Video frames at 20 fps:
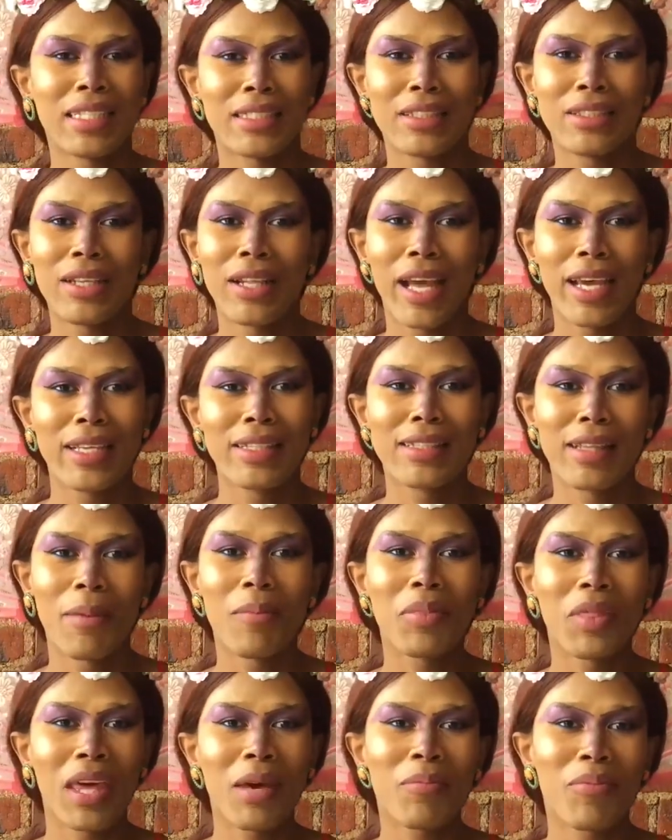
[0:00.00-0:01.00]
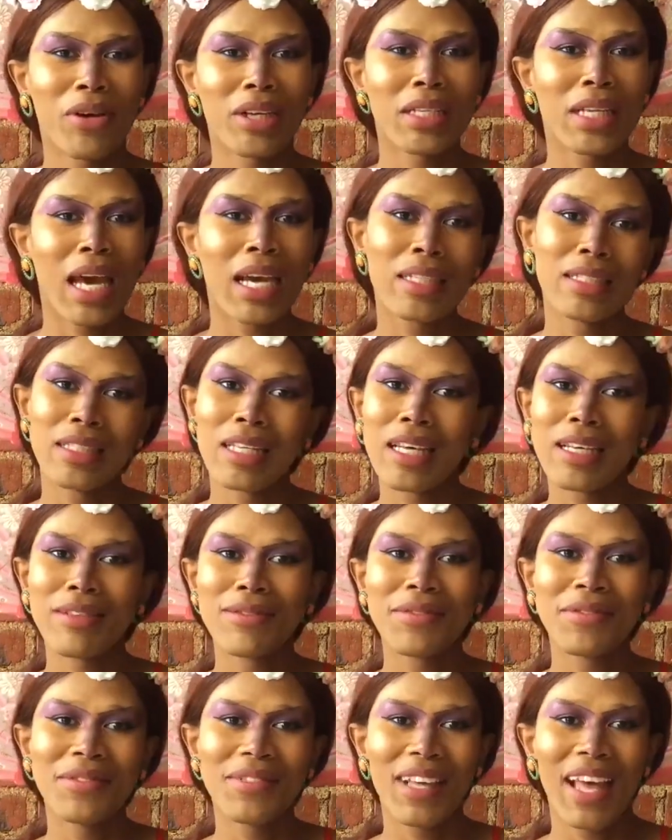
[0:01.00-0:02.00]
into like something
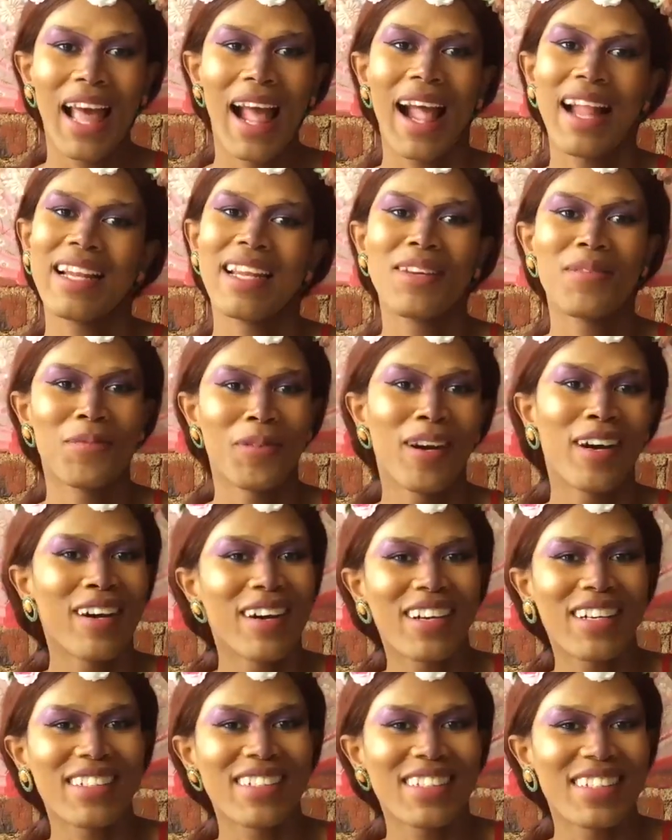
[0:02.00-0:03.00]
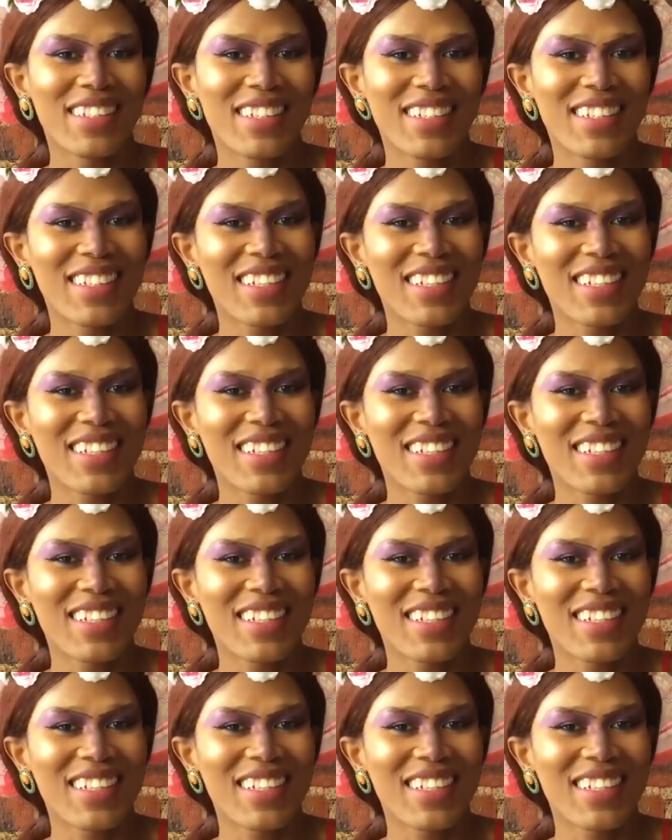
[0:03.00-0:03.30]
productive, and it worked.